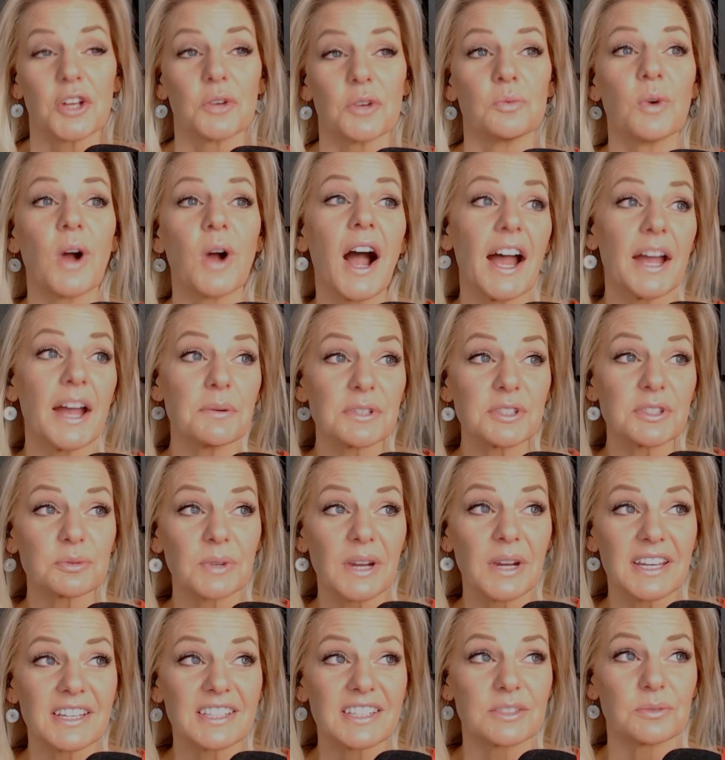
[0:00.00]
Well, I was
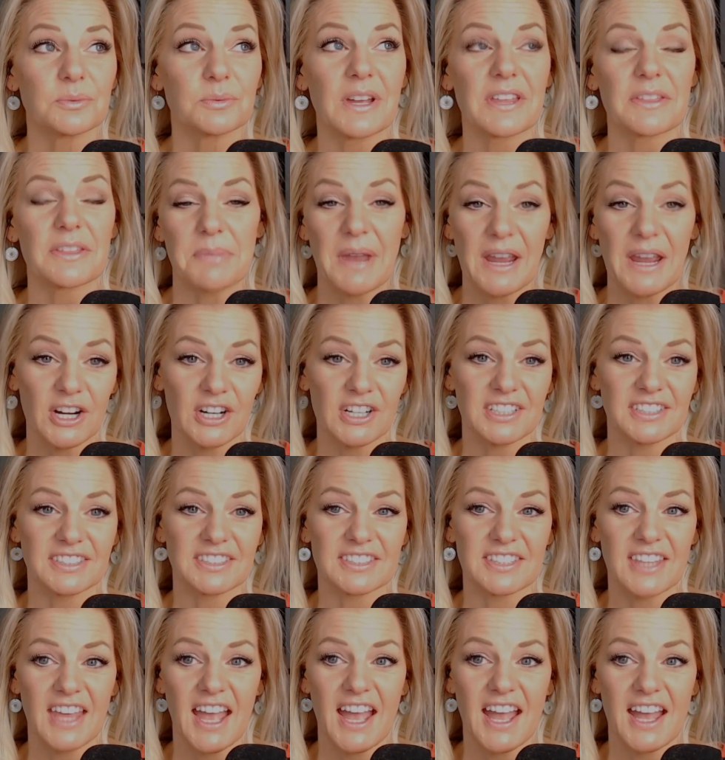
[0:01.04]
raised with
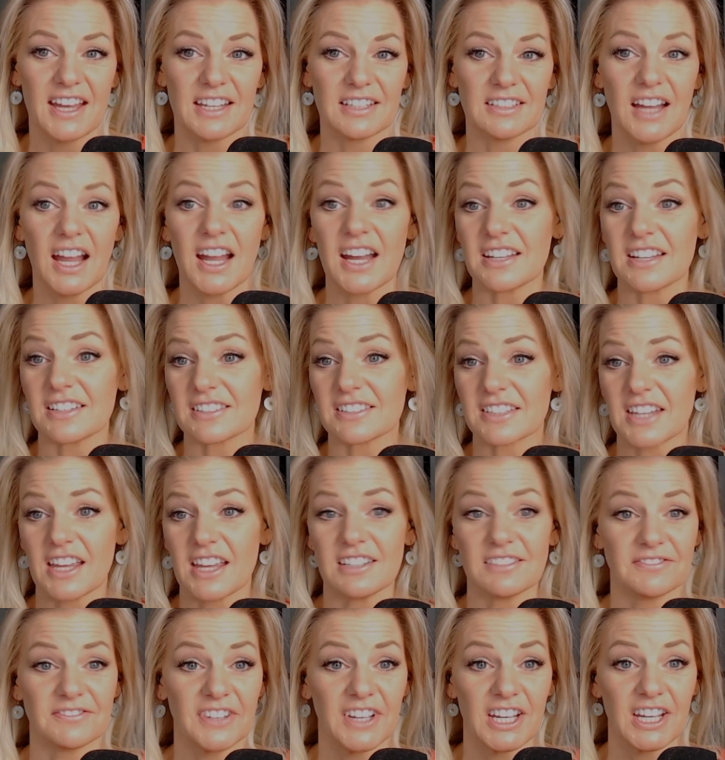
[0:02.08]
parents that hunt
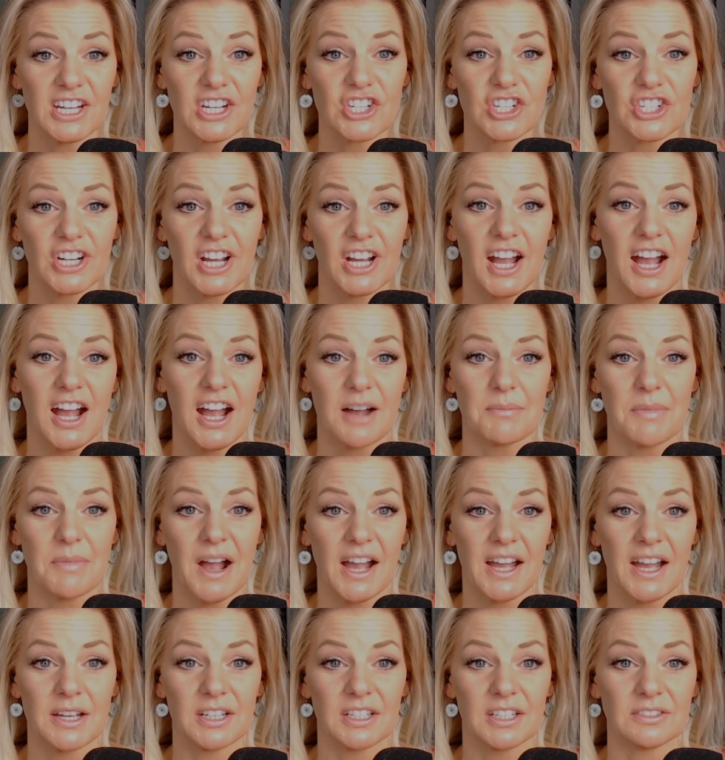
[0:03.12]
and fish.
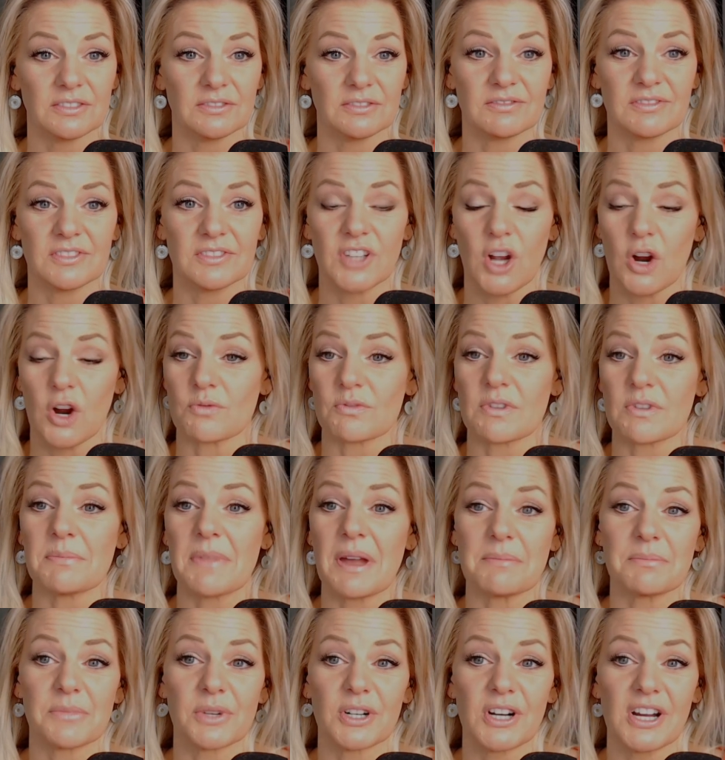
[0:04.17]
I don't
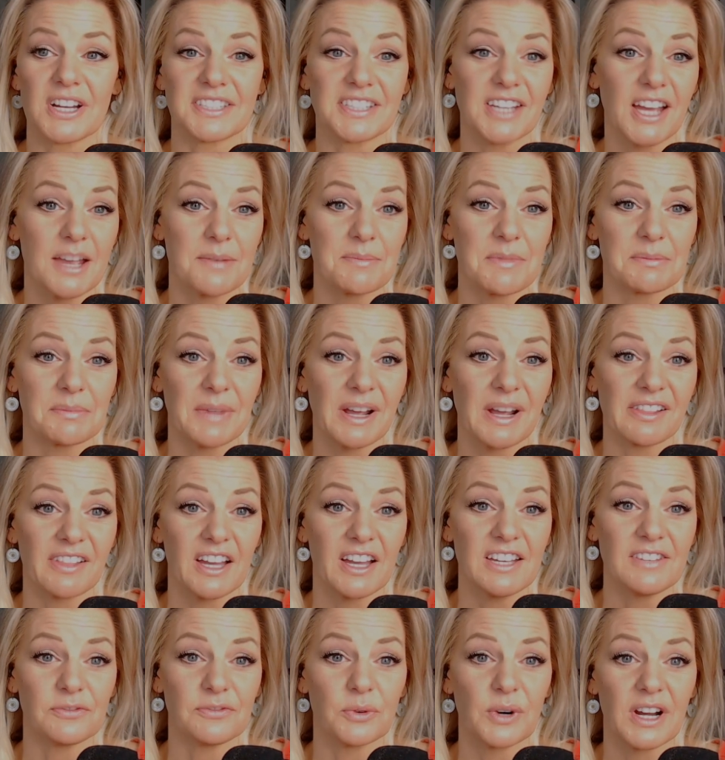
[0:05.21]
remember a time in my
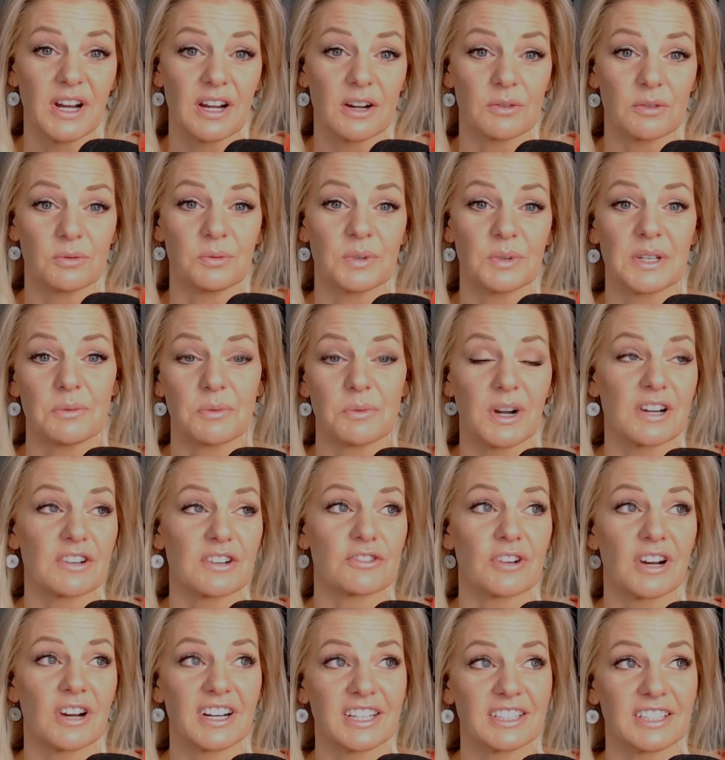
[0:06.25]
life where we
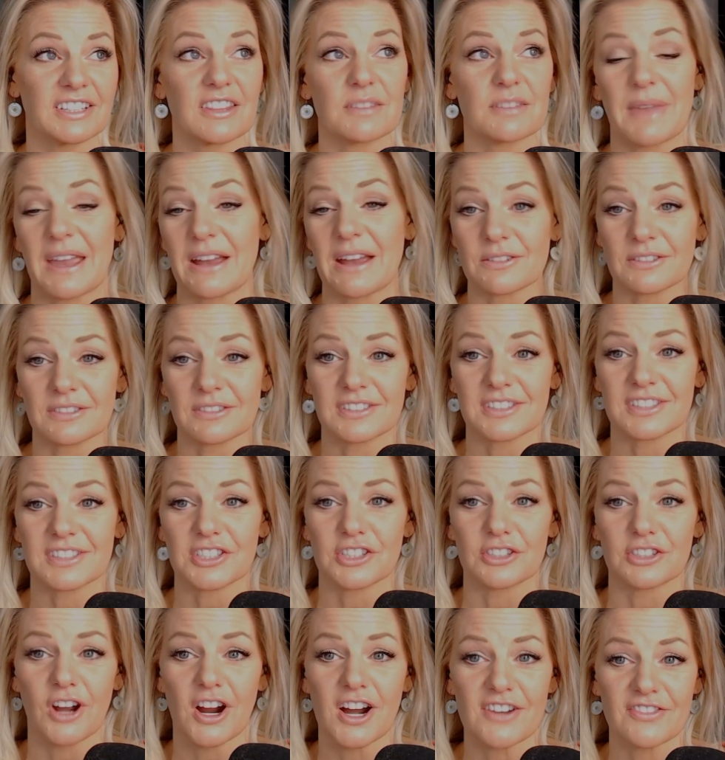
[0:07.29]
weren't drug into the mountains
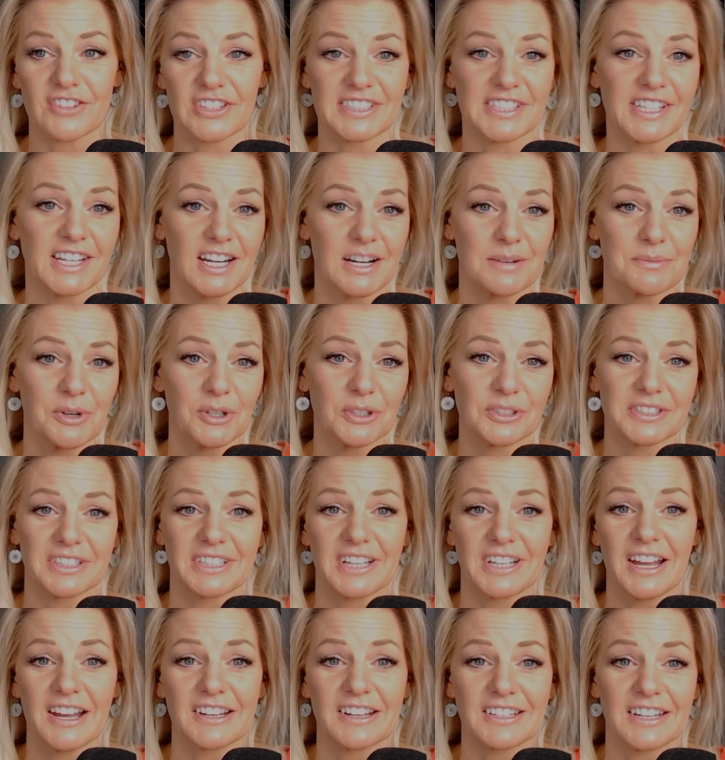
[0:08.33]
to harvest animals
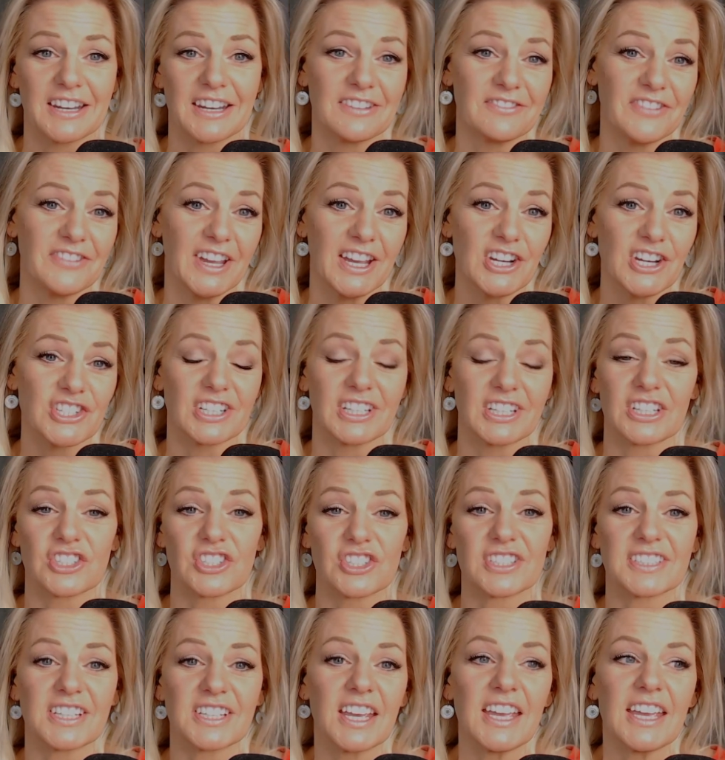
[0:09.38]
and hunt and fish. And
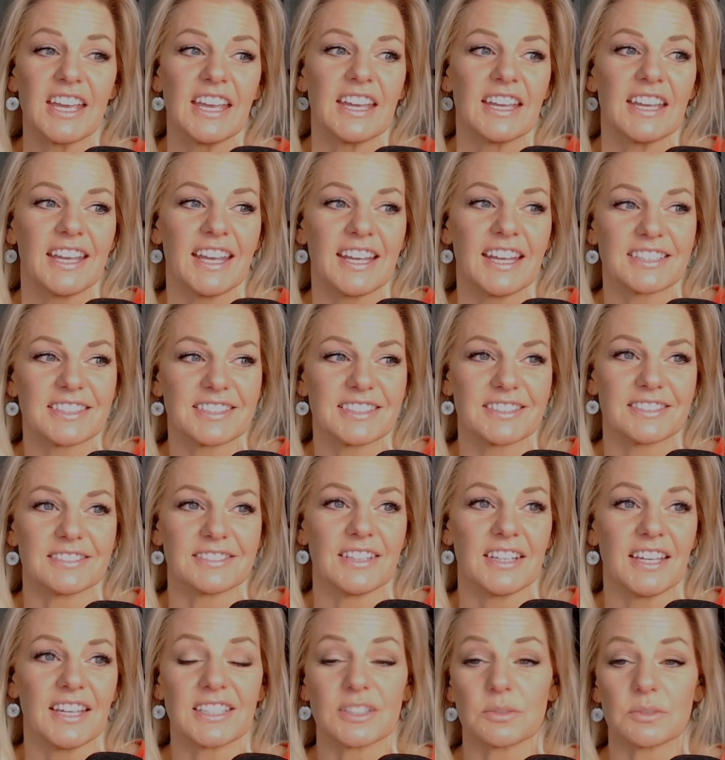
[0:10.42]
it's
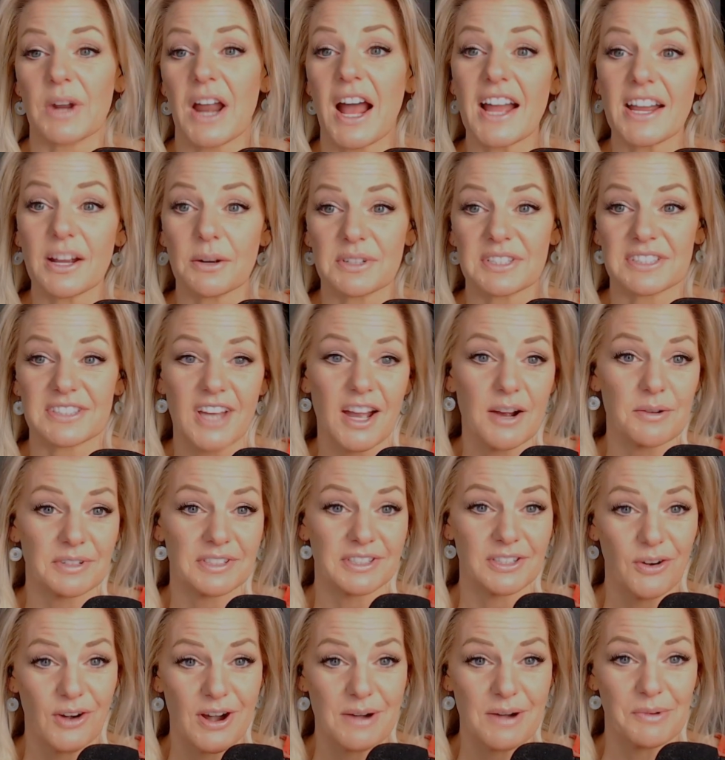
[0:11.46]
what I always thought
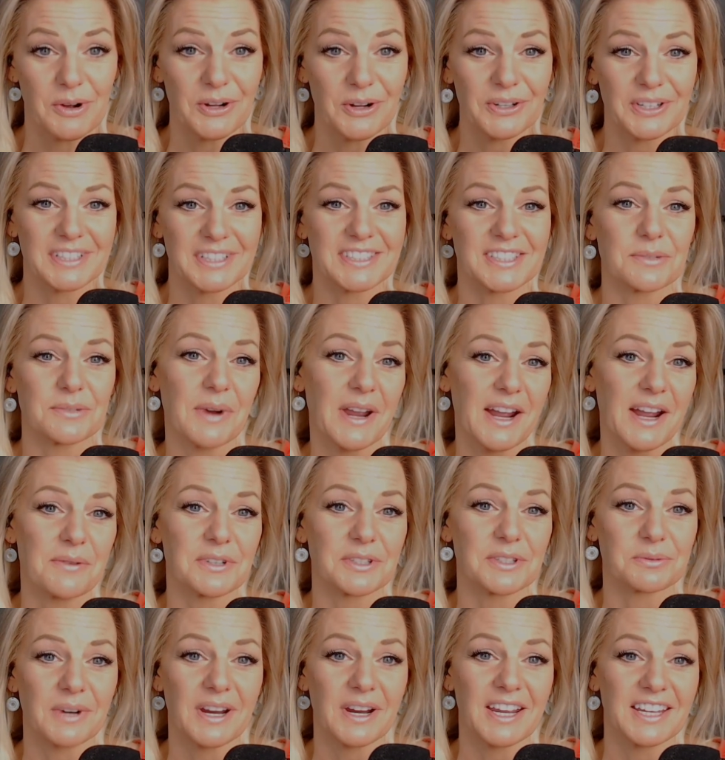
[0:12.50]
was normal. It's the way I
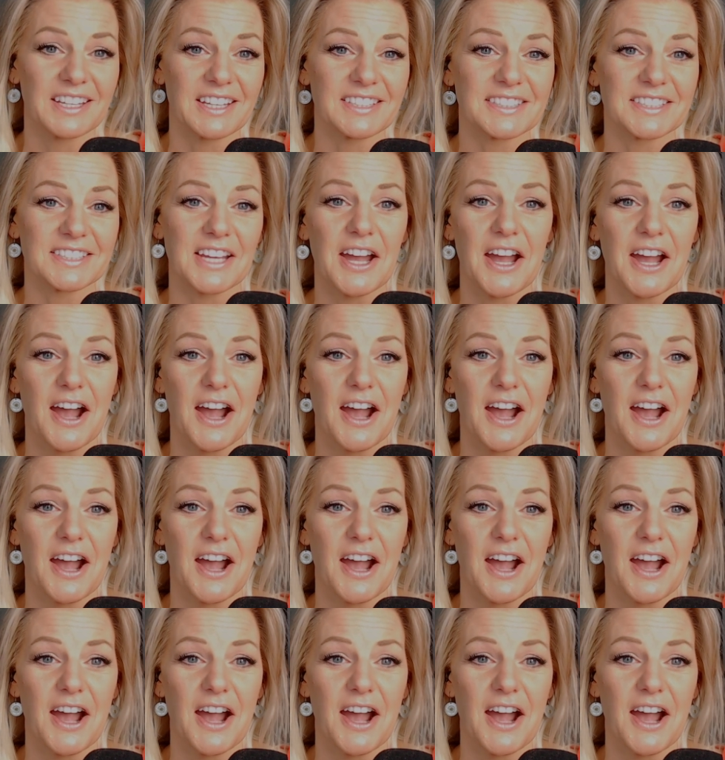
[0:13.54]
was raised.